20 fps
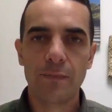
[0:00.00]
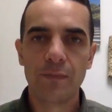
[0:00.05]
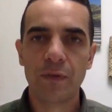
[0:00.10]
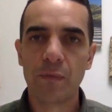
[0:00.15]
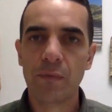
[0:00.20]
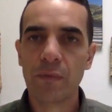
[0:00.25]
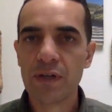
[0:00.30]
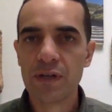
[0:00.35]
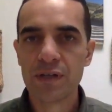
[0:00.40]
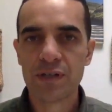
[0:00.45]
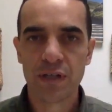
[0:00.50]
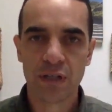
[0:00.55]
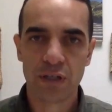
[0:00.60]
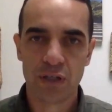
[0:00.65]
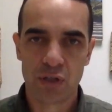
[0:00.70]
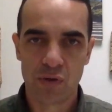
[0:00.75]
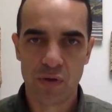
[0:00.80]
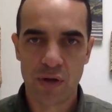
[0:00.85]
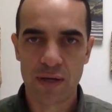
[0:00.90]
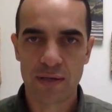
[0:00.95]
diminishing
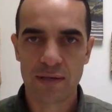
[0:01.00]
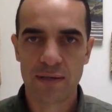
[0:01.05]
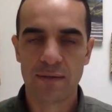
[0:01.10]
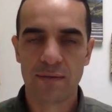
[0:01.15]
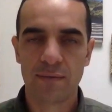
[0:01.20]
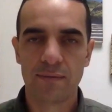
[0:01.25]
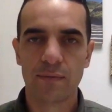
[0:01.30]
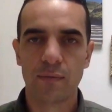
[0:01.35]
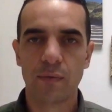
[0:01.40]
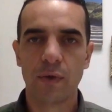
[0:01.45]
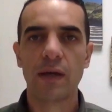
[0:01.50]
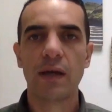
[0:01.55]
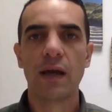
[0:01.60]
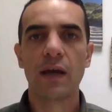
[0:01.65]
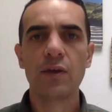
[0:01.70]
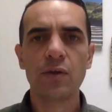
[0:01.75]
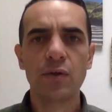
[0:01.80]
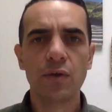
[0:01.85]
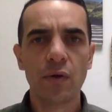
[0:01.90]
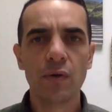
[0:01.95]
trust, right? Are
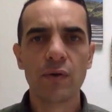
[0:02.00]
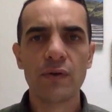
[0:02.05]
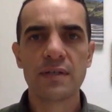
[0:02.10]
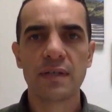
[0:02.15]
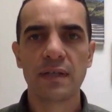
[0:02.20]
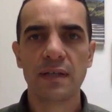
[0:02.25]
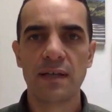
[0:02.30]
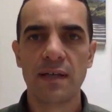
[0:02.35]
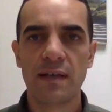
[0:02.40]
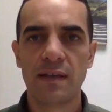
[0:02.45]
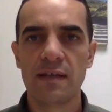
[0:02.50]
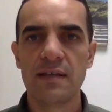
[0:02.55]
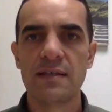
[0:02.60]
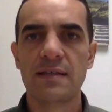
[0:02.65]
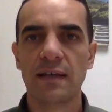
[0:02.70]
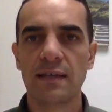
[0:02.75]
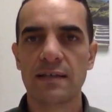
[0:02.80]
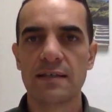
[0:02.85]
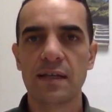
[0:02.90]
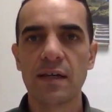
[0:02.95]
you noticing any of these
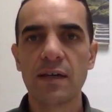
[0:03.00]
things?